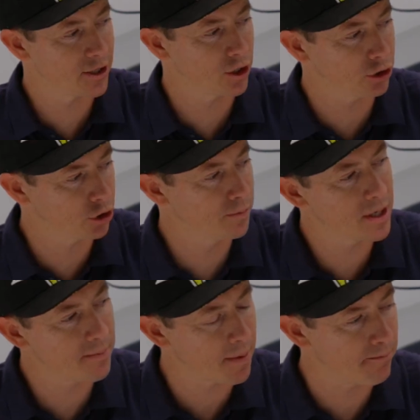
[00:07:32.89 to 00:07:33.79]
in an
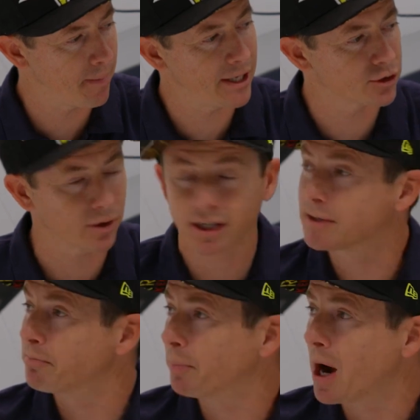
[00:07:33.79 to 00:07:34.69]
aluminum
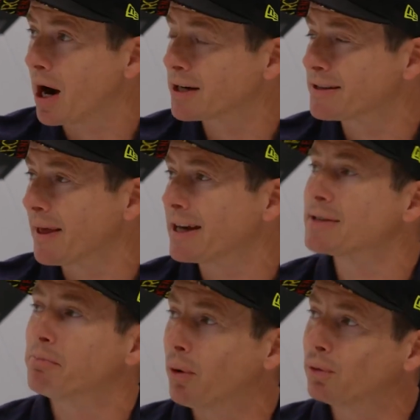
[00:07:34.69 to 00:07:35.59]
matrix box that
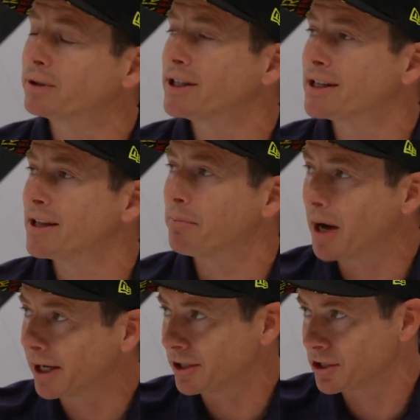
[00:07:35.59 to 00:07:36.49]
is bolted to the
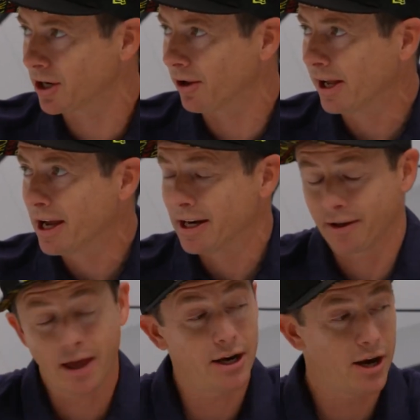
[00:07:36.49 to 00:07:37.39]
body shell.
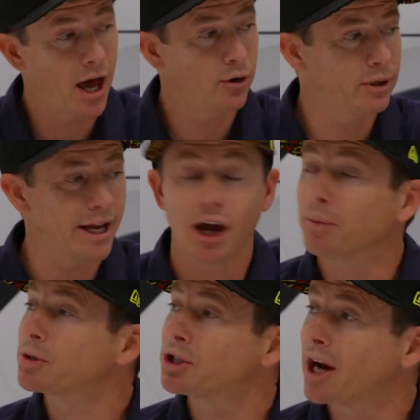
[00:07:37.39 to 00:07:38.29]
Now that not only
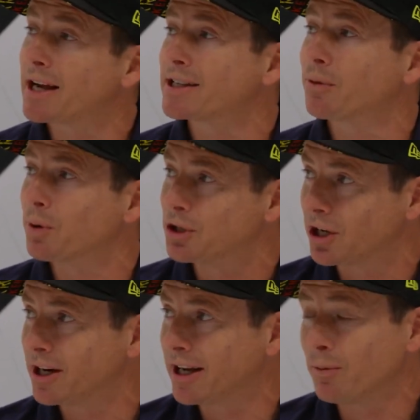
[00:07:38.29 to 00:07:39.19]
helps chassis
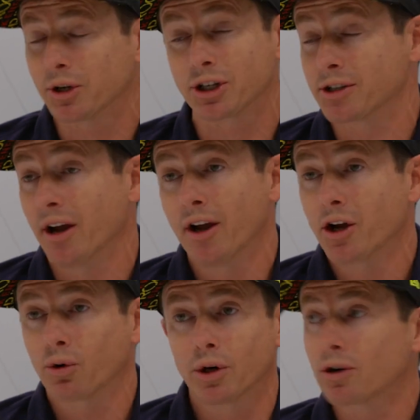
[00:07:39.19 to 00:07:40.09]
rigidity, which is
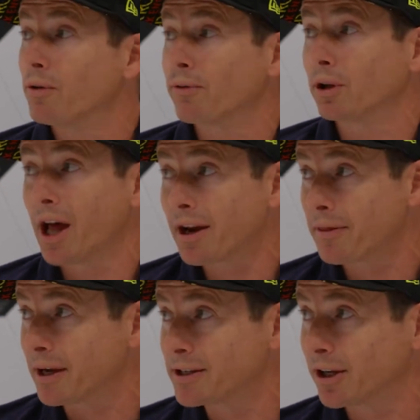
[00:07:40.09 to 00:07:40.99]
critical for a lot of
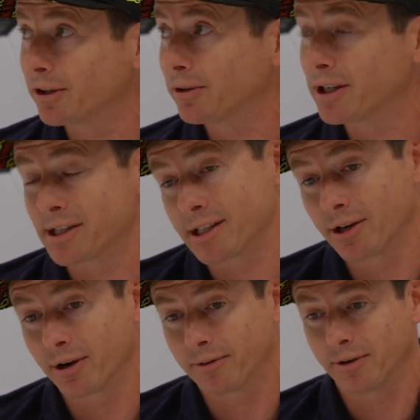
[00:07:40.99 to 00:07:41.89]
things, including
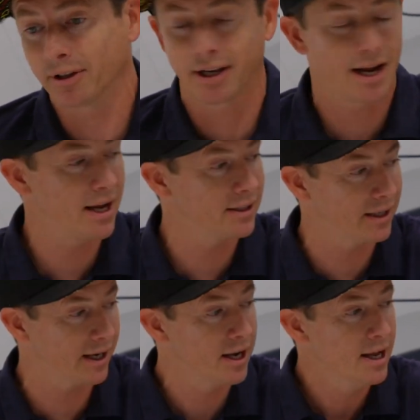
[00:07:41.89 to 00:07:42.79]
steering feel and
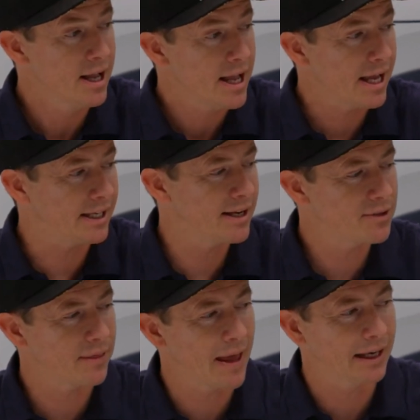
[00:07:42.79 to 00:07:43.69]
handling, it
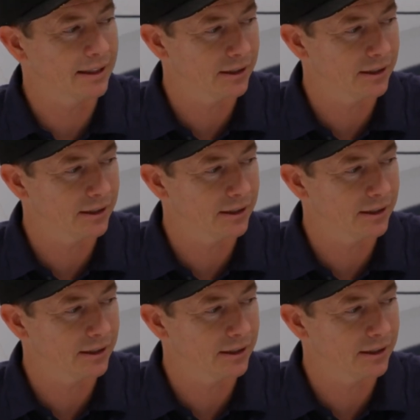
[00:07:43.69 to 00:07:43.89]
gives it that